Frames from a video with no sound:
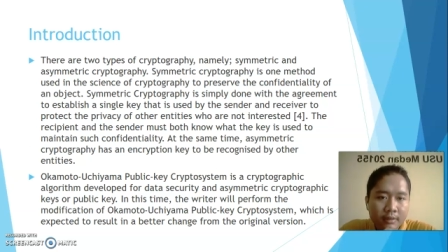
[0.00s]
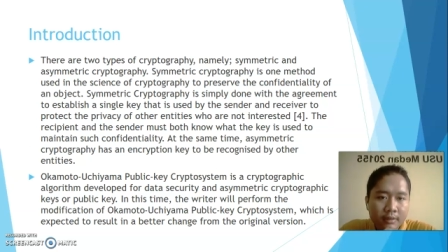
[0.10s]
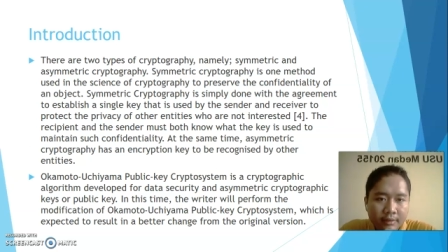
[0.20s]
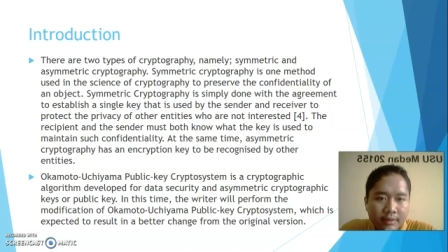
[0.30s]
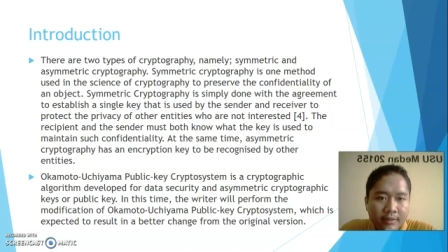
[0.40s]

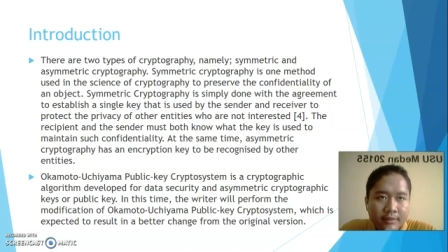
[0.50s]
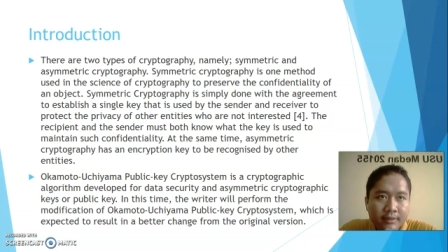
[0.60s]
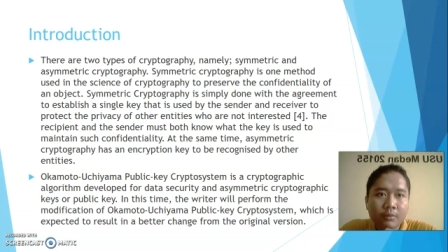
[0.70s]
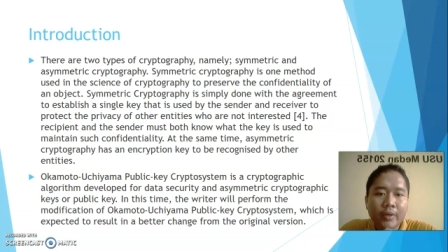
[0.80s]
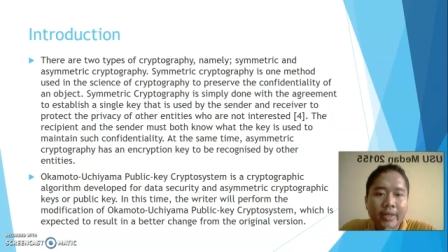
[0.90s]
there is a
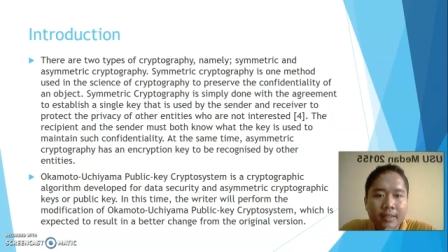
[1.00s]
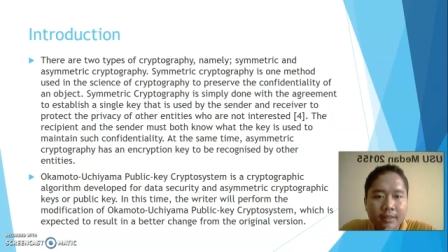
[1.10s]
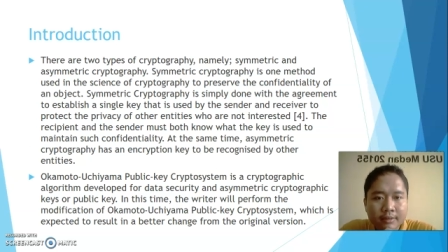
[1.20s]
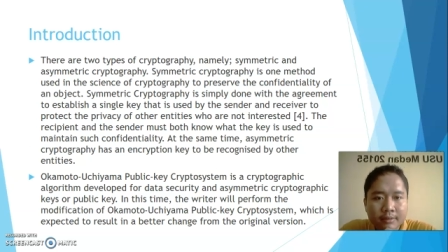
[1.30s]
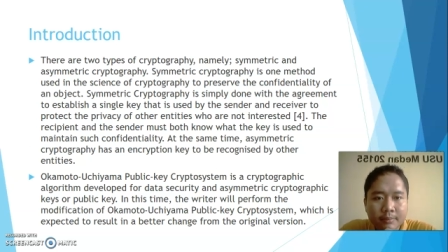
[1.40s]

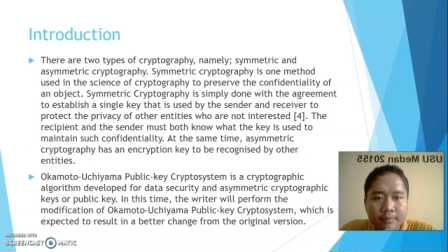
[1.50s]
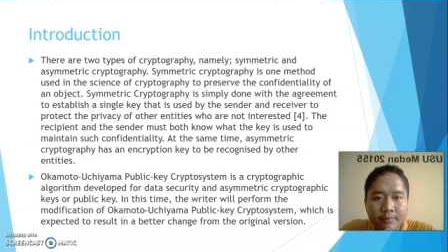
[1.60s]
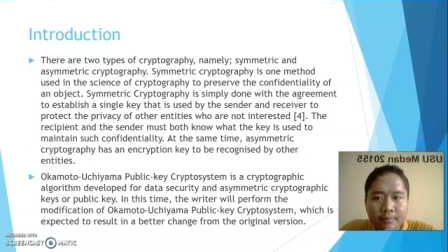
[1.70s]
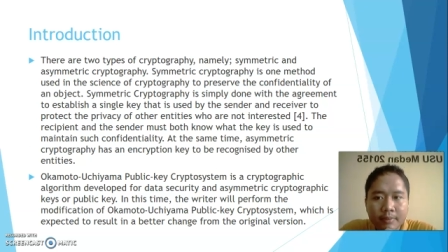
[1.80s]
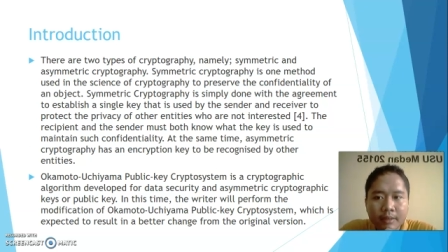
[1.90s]
weakness,
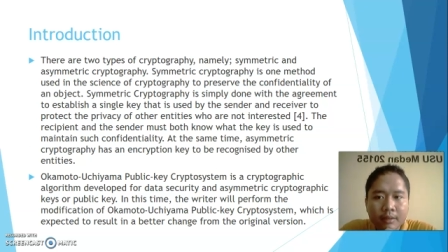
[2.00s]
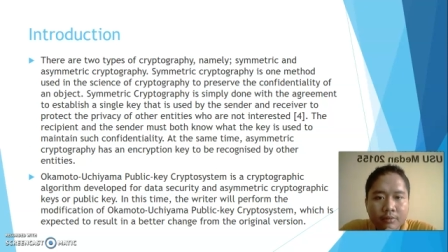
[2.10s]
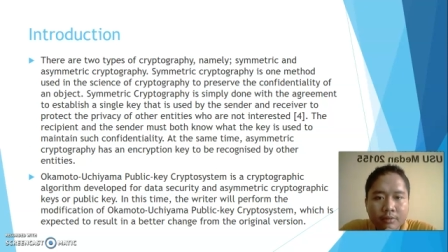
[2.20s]
because